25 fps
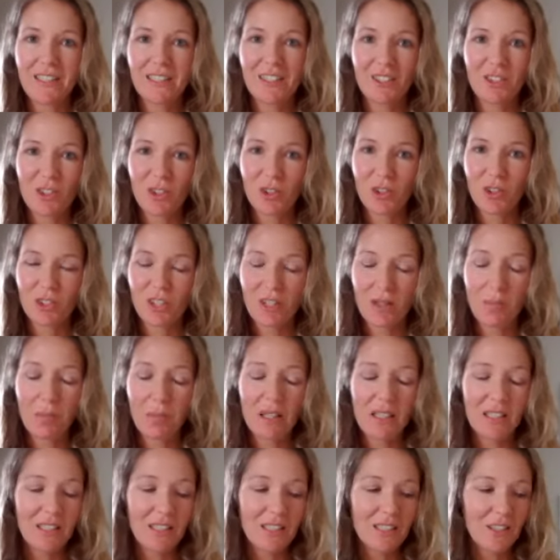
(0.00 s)
search
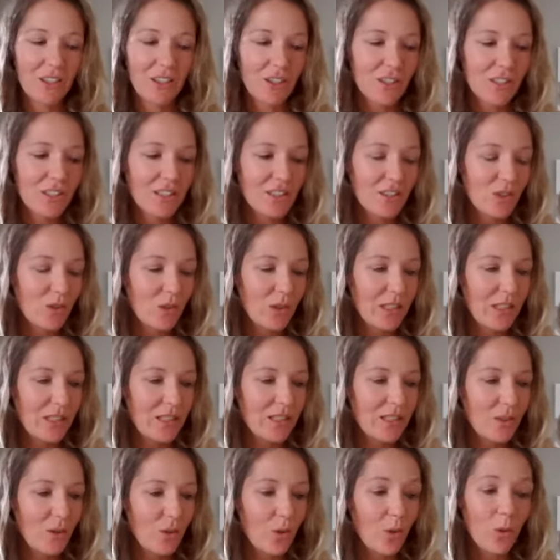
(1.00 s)
amending garden
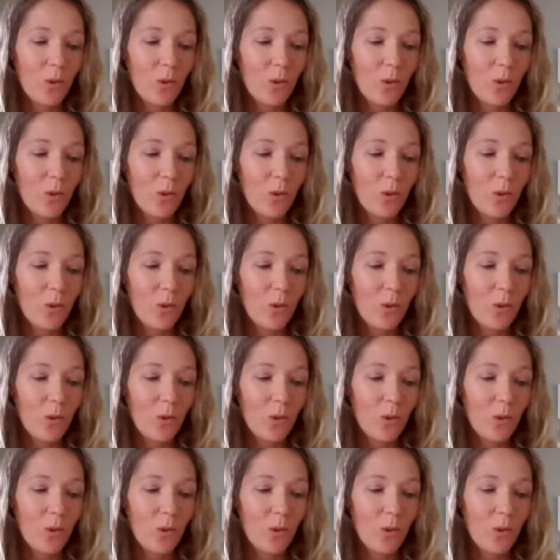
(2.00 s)
soil,